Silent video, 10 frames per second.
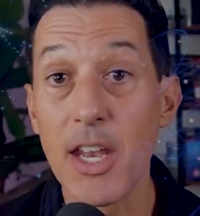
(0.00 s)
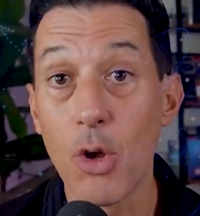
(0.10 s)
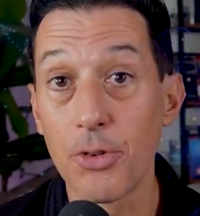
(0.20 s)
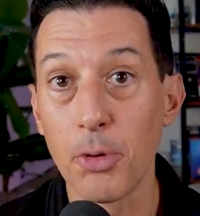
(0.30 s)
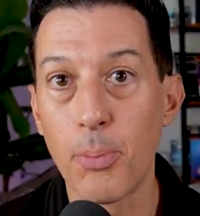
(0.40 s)
then
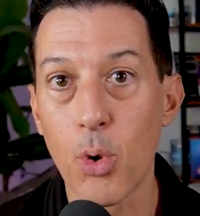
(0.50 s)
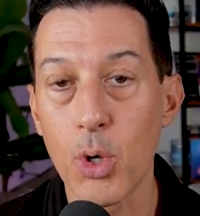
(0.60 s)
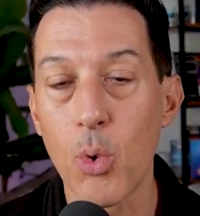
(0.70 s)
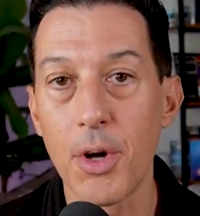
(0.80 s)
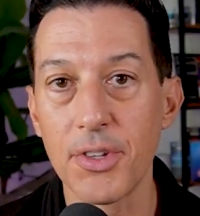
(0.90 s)
also poor
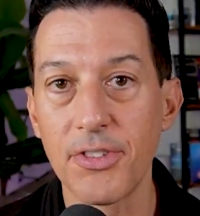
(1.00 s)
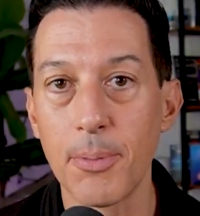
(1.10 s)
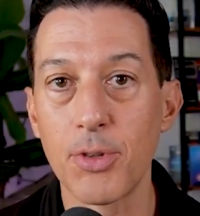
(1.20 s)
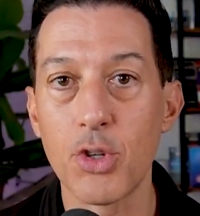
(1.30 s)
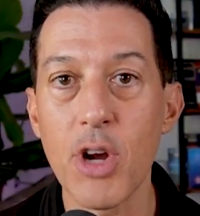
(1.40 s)
quality
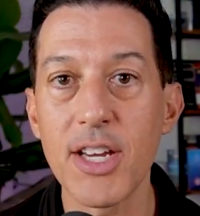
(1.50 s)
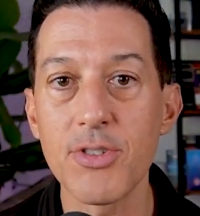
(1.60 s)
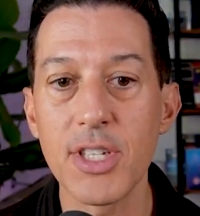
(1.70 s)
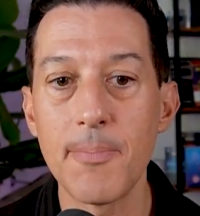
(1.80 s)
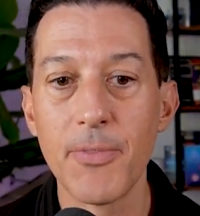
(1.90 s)
sleep. So track your
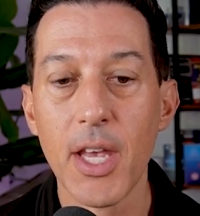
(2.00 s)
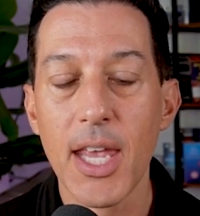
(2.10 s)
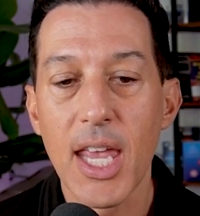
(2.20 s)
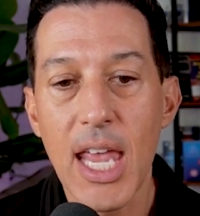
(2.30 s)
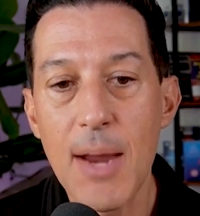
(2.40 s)
sleep,
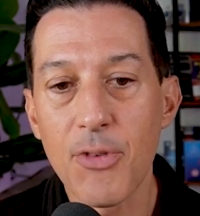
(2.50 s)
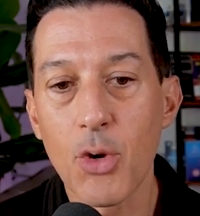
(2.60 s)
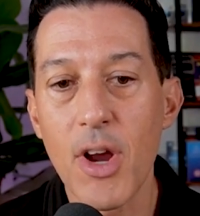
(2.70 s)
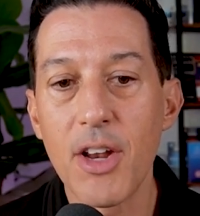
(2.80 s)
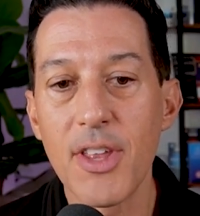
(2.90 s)
aim for
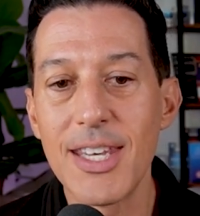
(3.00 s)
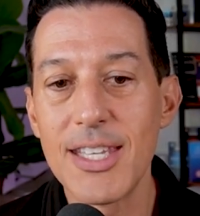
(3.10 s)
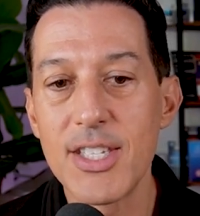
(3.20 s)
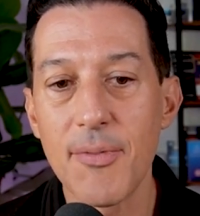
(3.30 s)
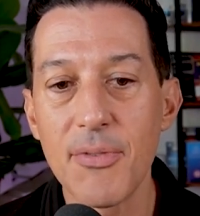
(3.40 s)
greater
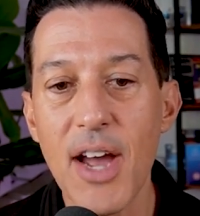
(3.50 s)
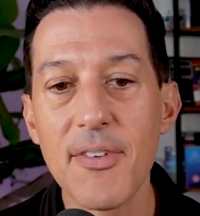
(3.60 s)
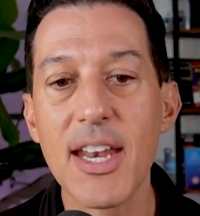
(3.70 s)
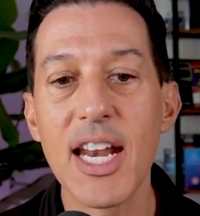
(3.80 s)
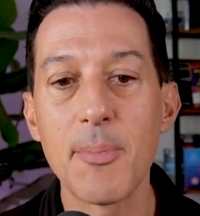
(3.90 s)
than seventy-five
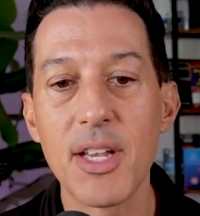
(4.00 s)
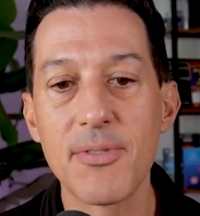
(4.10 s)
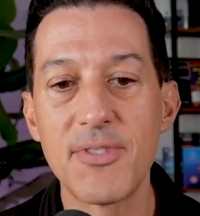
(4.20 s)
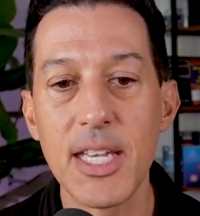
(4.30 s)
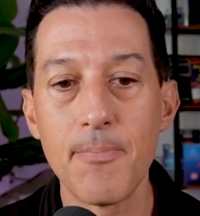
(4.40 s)
to ninety minutes
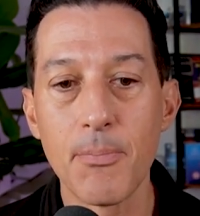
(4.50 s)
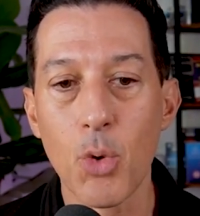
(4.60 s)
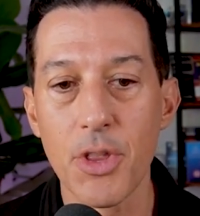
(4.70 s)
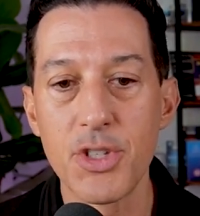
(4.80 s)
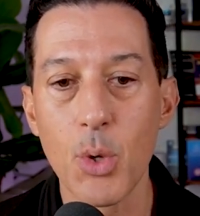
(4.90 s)
of deep,
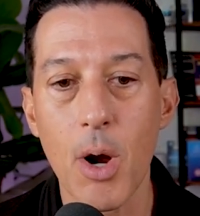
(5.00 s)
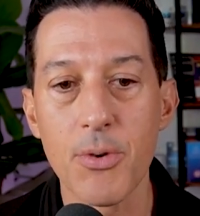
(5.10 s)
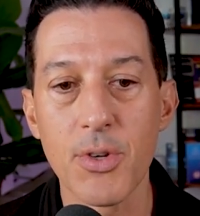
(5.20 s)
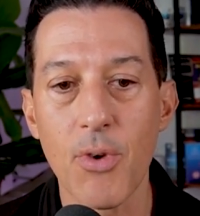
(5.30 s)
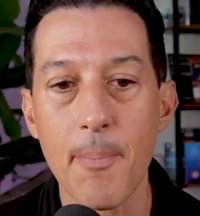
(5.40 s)
more than two
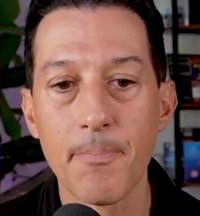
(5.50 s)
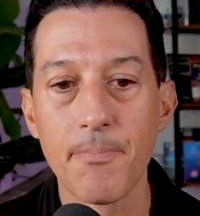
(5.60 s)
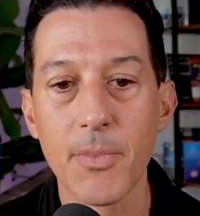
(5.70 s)
hours of REM.